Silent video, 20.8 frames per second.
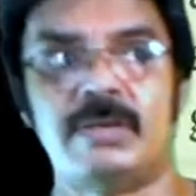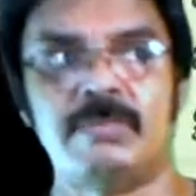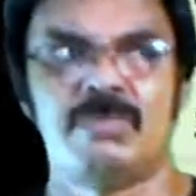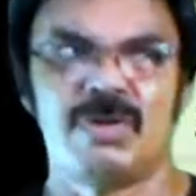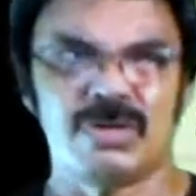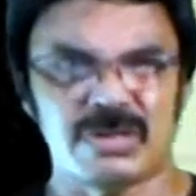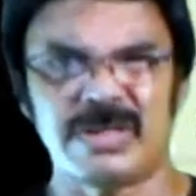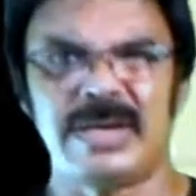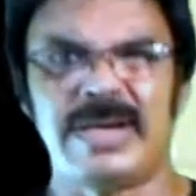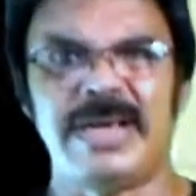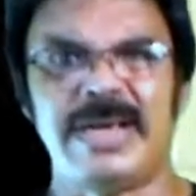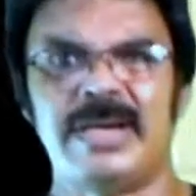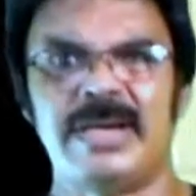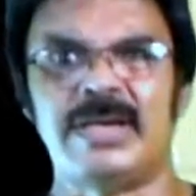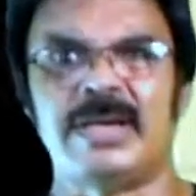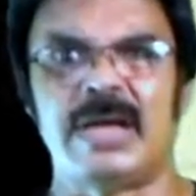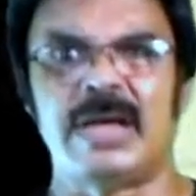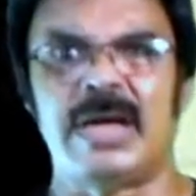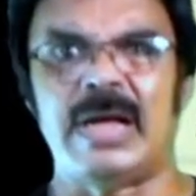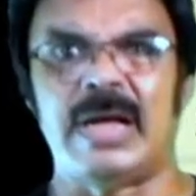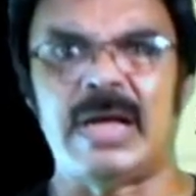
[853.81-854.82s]
Mostly in
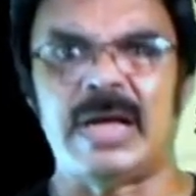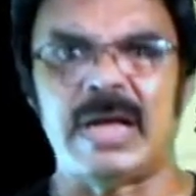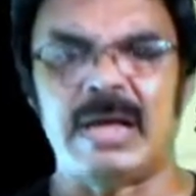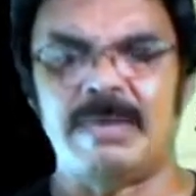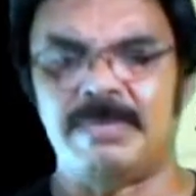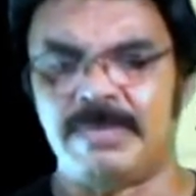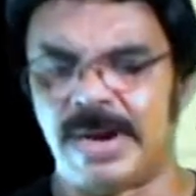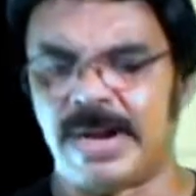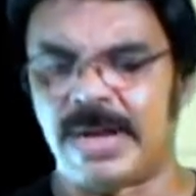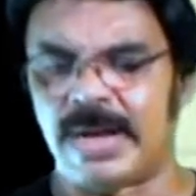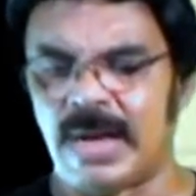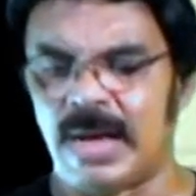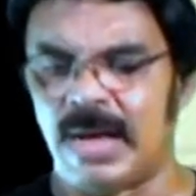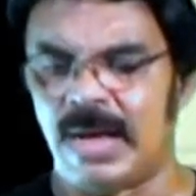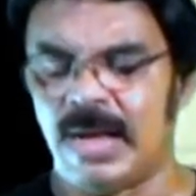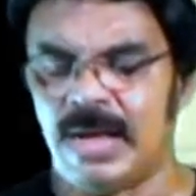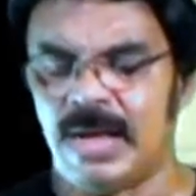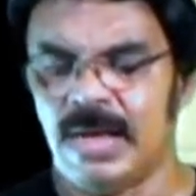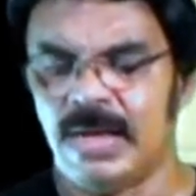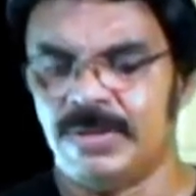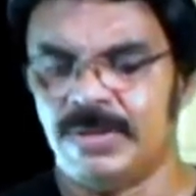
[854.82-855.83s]
America
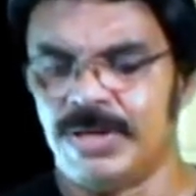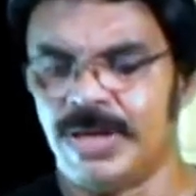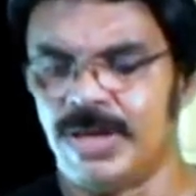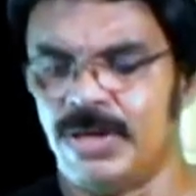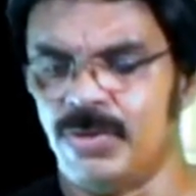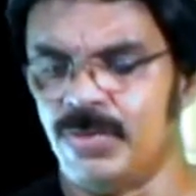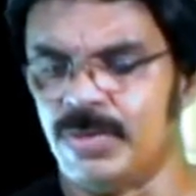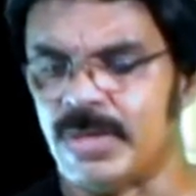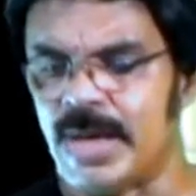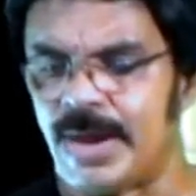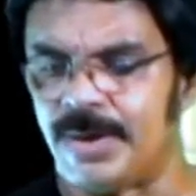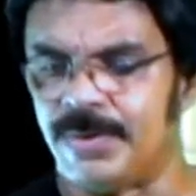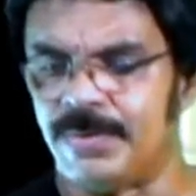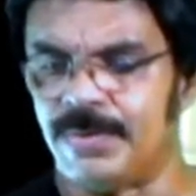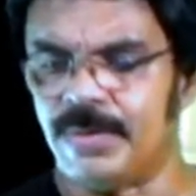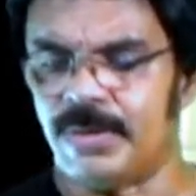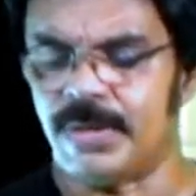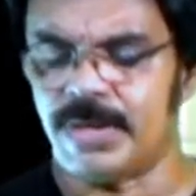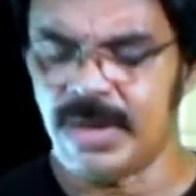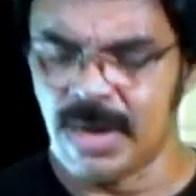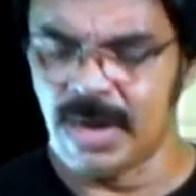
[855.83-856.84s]
they do that.
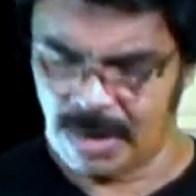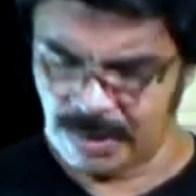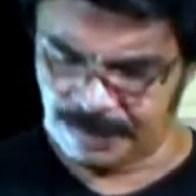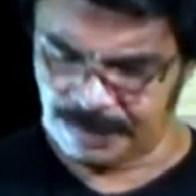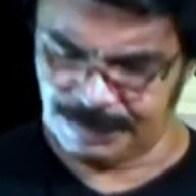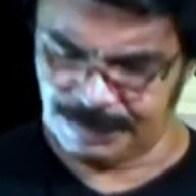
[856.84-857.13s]
Yeah.